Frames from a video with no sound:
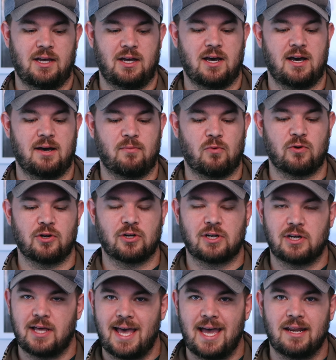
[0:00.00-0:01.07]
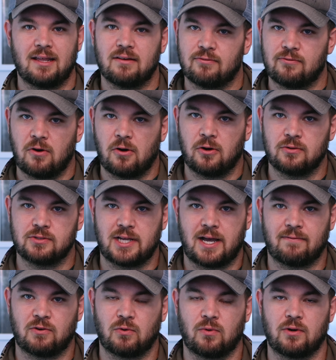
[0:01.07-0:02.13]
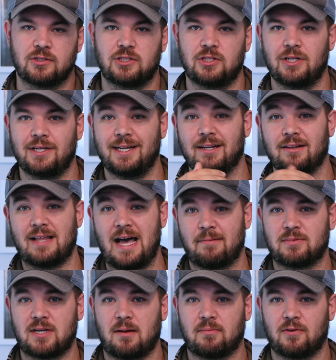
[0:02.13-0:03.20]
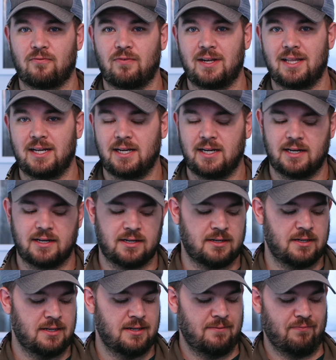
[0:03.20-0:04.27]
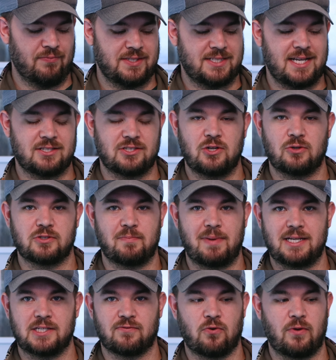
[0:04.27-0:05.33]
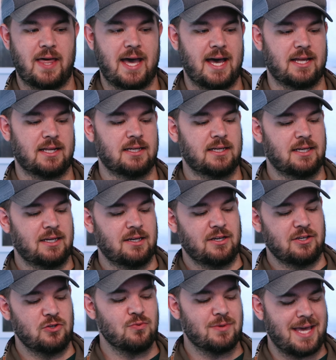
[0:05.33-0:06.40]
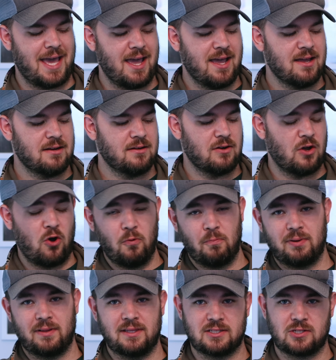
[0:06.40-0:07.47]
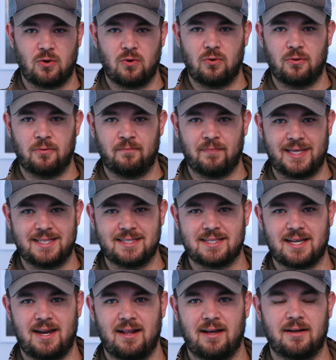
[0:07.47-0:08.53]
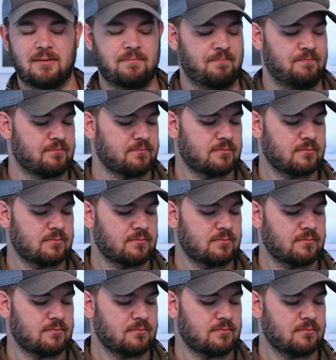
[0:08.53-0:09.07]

or you're gonna edit photos afterwards and you need a laptop to fit in here. This has no space for that. You can open this whole inside up